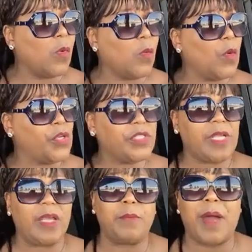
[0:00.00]
when we're
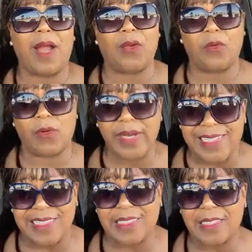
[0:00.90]
saved by
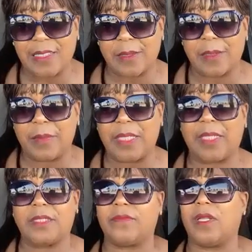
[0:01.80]
grace.
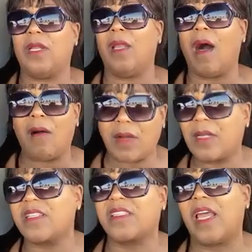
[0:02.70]
Because if the law
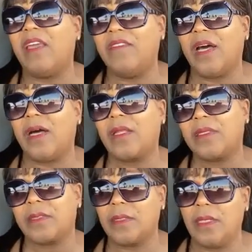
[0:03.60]
could have saved
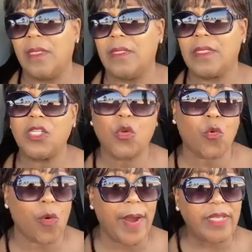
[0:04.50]
us, then
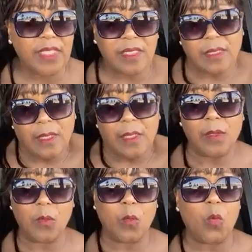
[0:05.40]
Christ
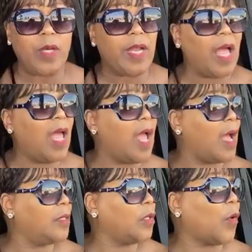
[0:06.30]
wouldn't have
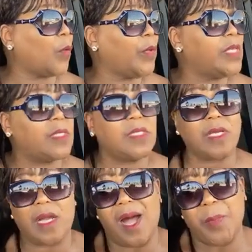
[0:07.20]
had no reason
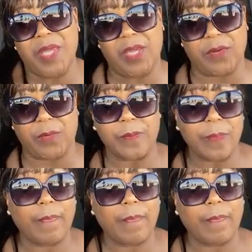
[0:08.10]
to come here.